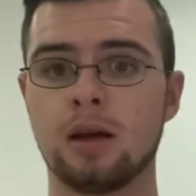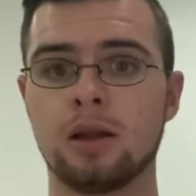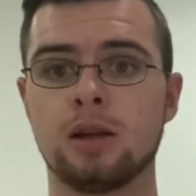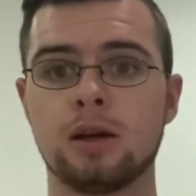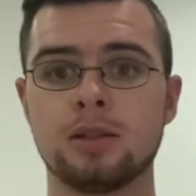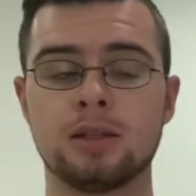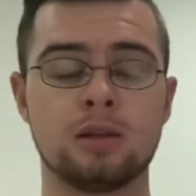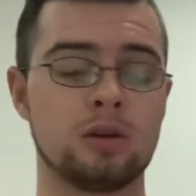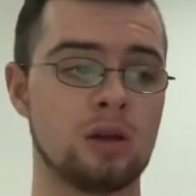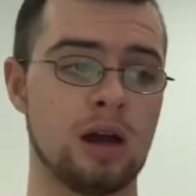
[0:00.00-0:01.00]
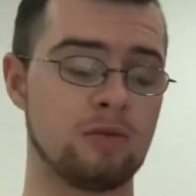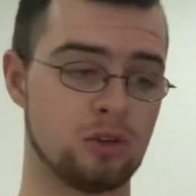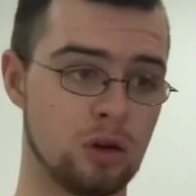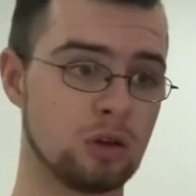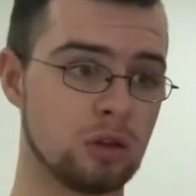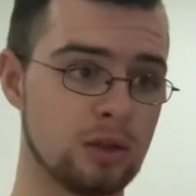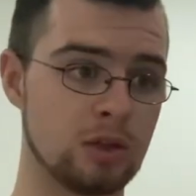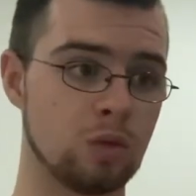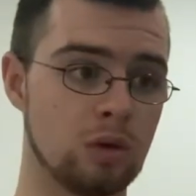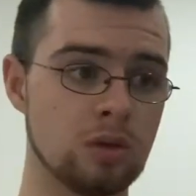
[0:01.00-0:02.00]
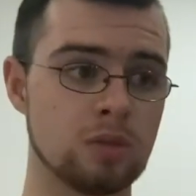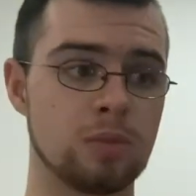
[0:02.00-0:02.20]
And United have not done this once,